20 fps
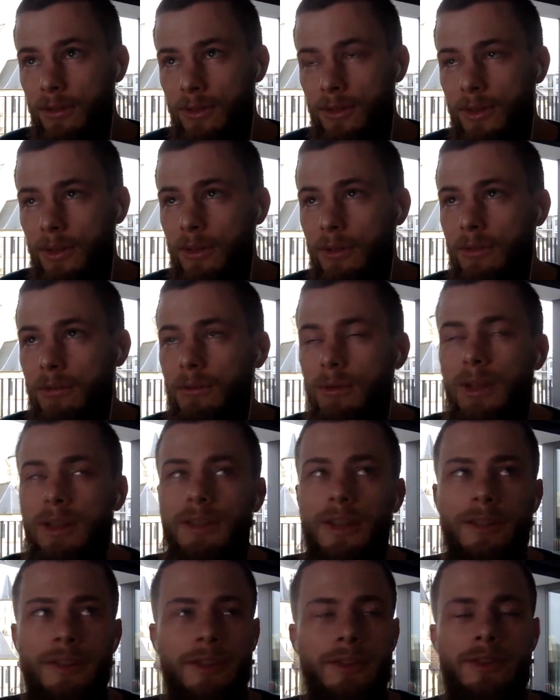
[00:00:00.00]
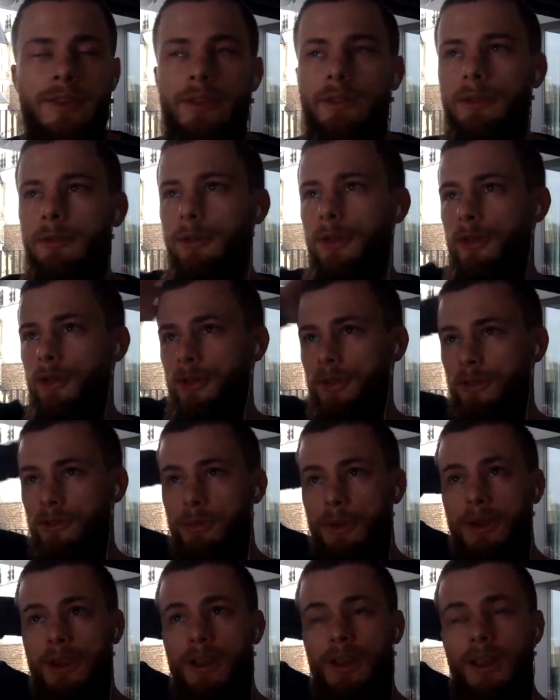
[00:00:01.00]
So, well, not necessarily recursive,
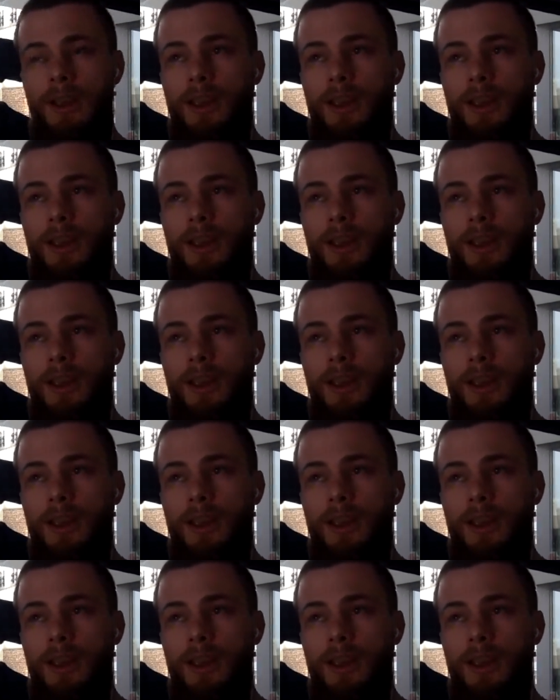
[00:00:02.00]
but